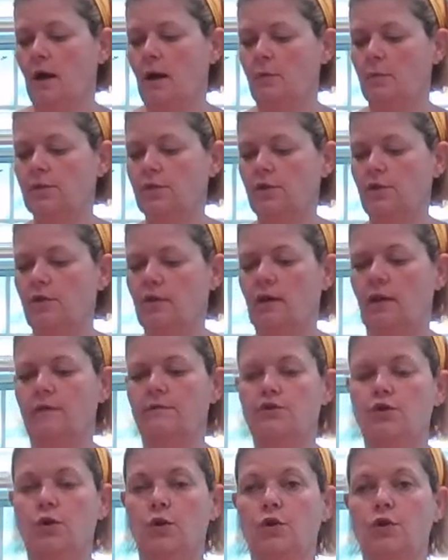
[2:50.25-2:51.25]
which I think
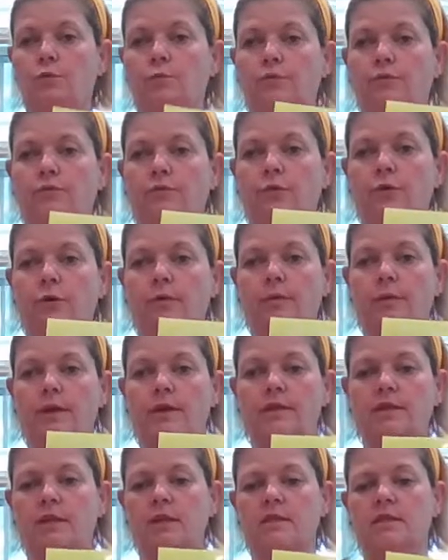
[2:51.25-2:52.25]
I've shown you before, but
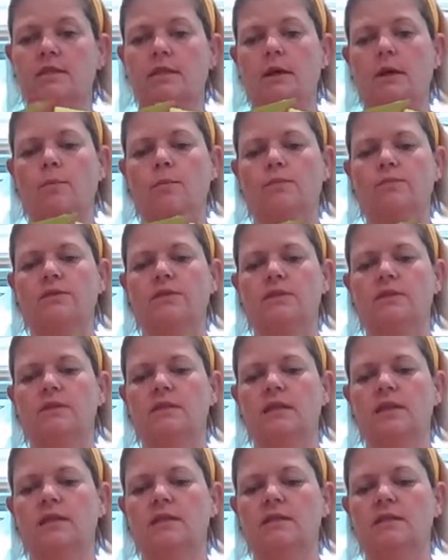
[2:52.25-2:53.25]
it does come with this
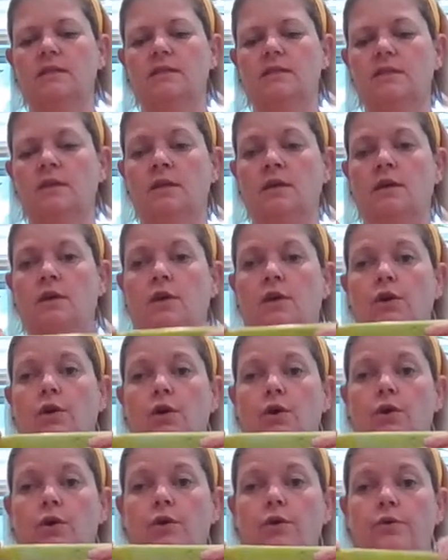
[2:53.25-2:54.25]
nice
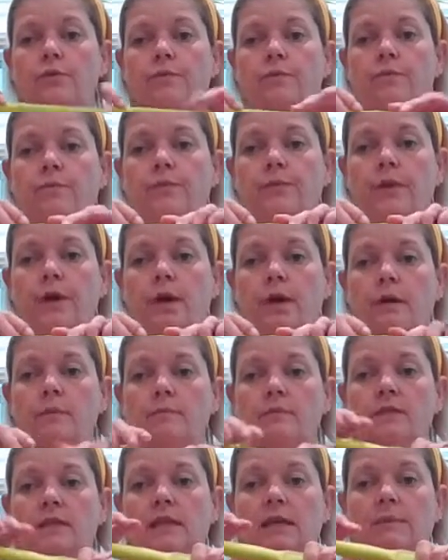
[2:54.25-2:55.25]
guard
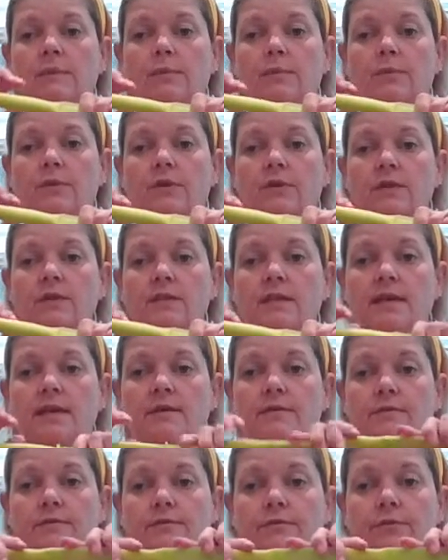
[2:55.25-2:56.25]
to keep it really
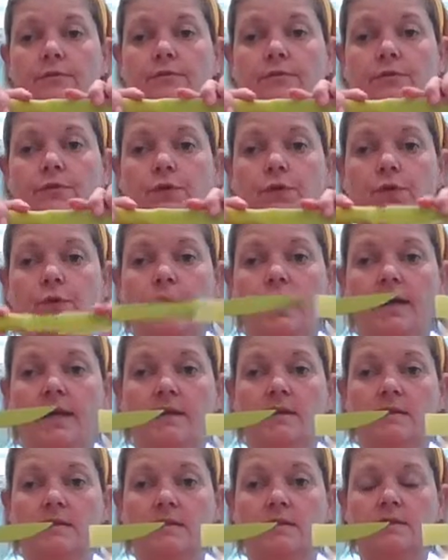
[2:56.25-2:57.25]
safe for little
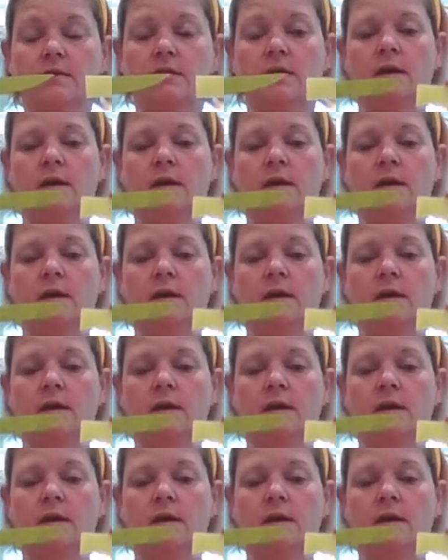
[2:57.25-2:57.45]
hands.